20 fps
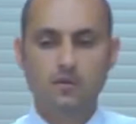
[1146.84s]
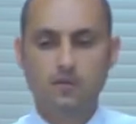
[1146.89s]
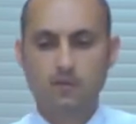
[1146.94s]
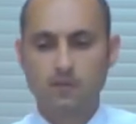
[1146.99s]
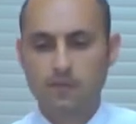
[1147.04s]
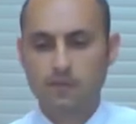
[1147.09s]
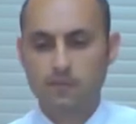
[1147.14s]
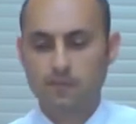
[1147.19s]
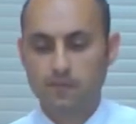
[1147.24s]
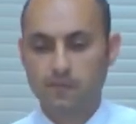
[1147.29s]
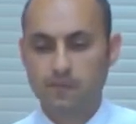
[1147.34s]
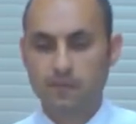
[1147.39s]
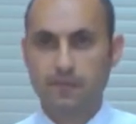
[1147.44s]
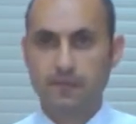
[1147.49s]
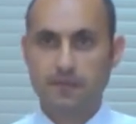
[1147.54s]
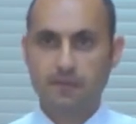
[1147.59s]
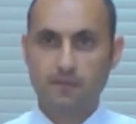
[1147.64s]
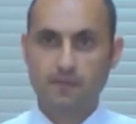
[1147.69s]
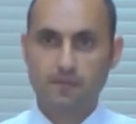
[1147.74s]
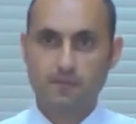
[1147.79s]

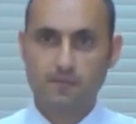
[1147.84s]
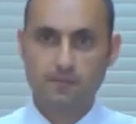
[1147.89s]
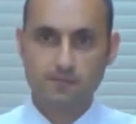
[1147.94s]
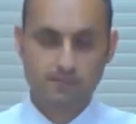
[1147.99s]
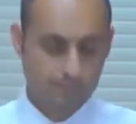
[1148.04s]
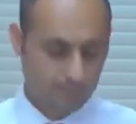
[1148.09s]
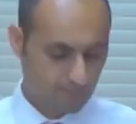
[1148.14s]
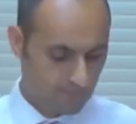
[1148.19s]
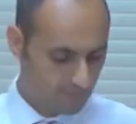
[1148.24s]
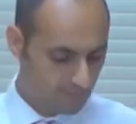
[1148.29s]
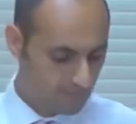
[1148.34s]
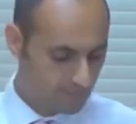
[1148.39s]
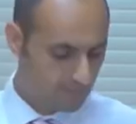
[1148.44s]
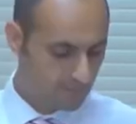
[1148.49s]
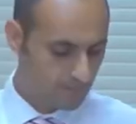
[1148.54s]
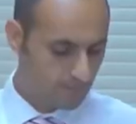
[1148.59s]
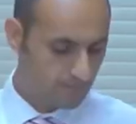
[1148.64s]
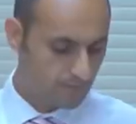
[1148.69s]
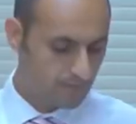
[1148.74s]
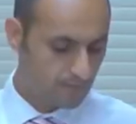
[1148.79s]

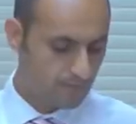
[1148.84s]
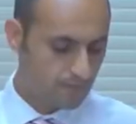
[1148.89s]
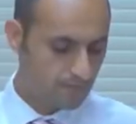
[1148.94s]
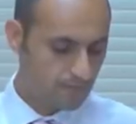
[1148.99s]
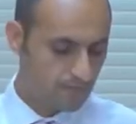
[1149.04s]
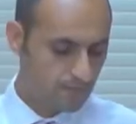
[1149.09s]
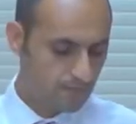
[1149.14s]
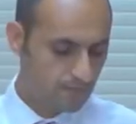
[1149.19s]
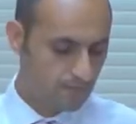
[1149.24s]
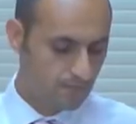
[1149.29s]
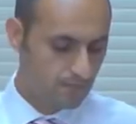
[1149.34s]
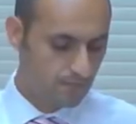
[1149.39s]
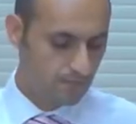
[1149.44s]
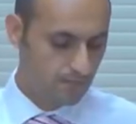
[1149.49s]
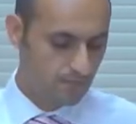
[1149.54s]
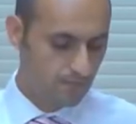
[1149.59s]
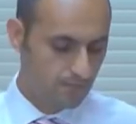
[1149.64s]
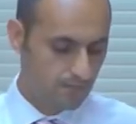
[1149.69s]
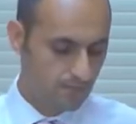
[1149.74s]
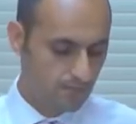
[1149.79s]

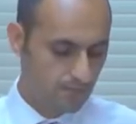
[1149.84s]
Nothing is said.